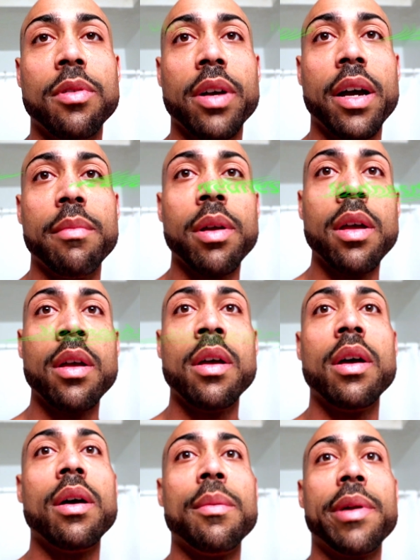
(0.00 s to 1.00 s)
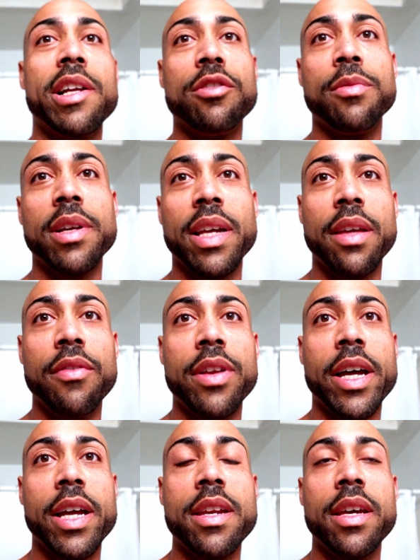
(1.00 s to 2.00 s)
woke up, but I just wanted to give you
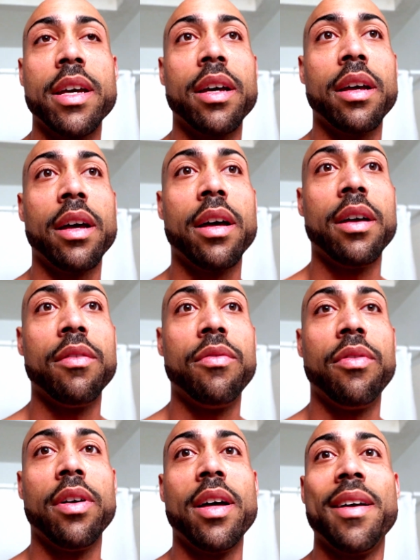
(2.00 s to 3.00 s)
an idea of